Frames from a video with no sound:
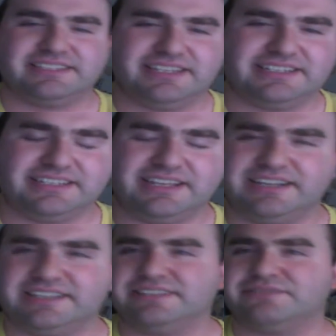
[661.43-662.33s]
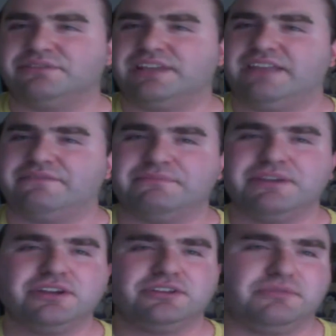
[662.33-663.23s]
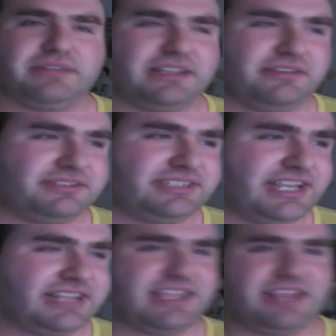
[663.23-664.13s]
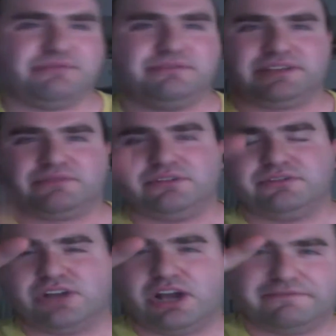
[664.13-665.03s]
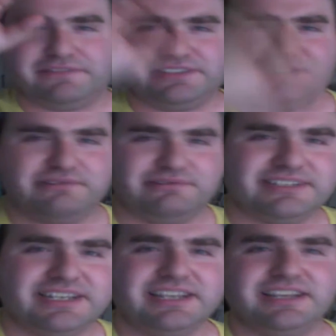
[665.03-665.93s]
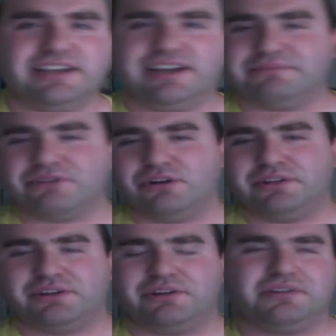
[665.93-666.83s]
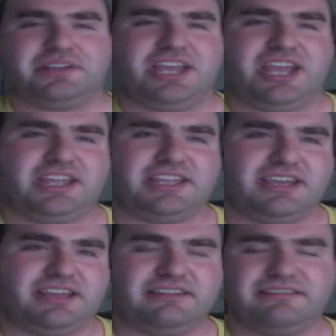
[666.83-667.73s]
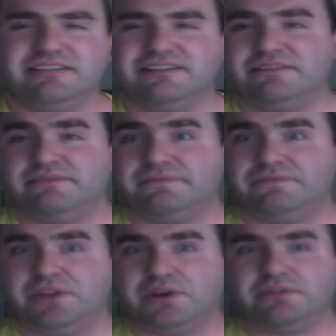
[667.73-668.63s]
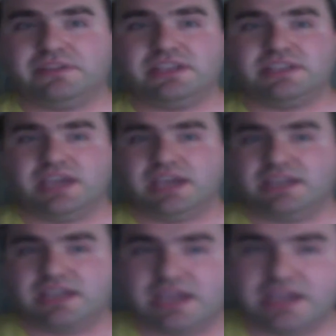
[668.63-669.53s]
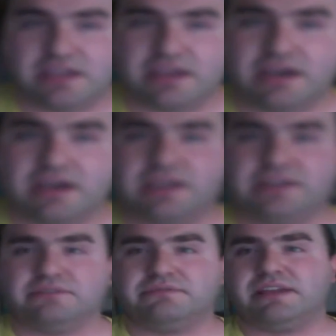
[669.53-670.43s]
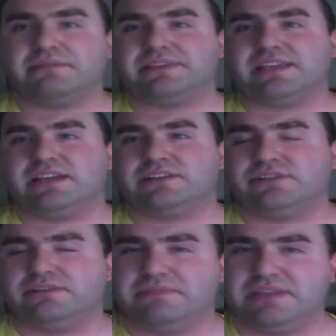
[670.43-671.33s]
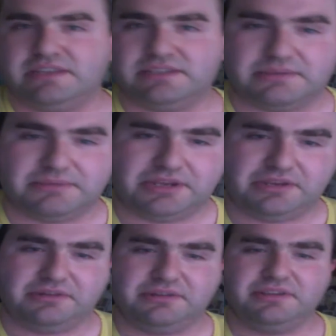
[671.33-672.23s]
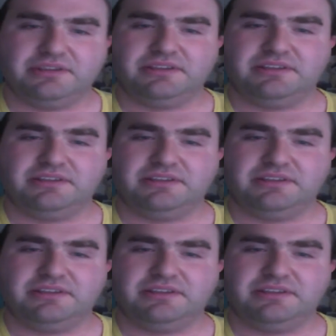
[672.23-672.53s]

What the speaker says: that Discord gave him, doing that little skit thing where he's like one of those office dudes, calling her KK. Literally, KK? I don't get what that actually means. I mean,